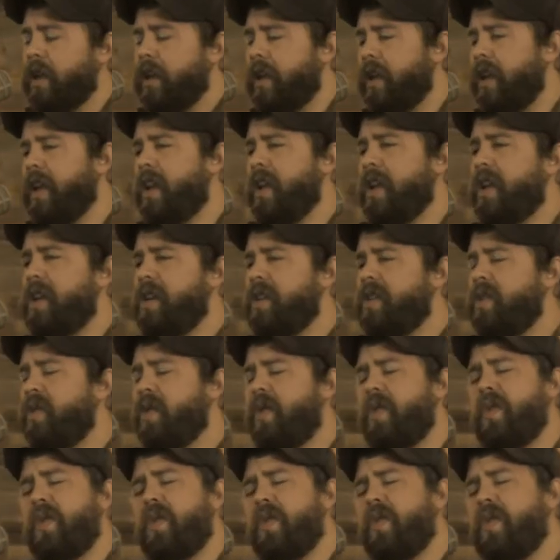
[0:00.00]
Ain't
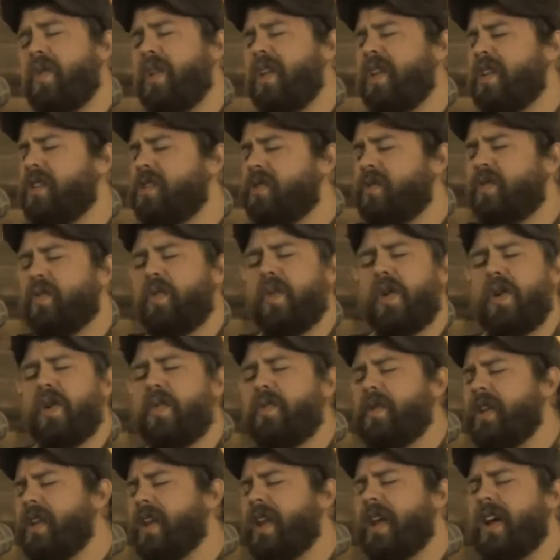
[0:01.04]
no need to
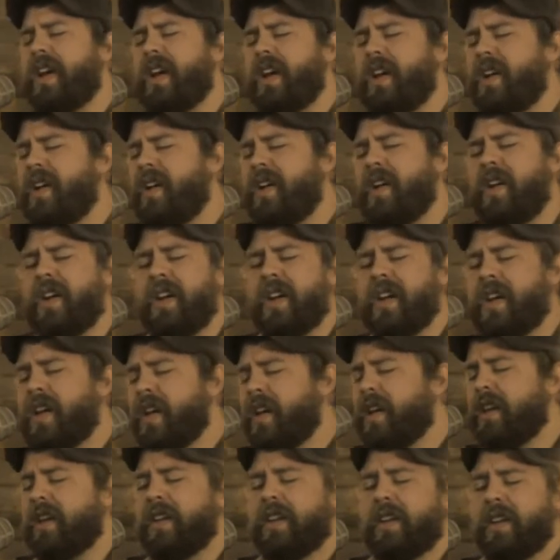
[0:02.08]
worry now,
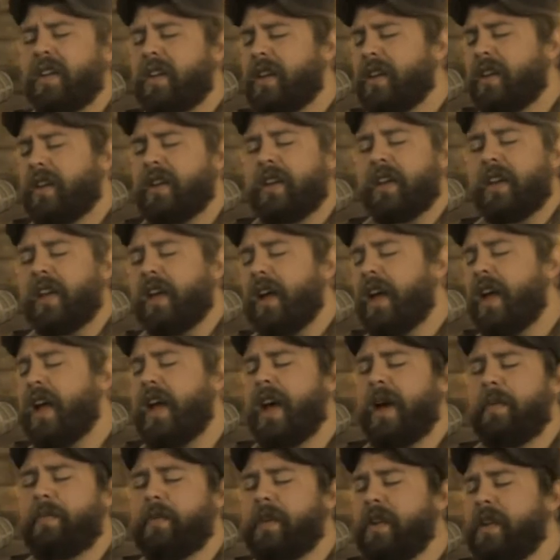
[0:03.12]
'cause
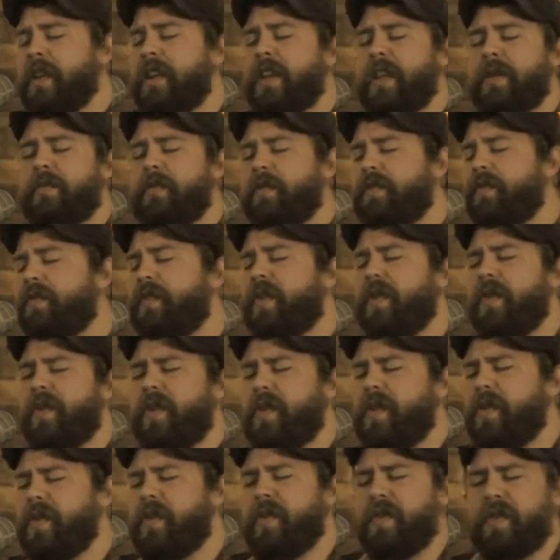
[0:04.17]
I've been here before.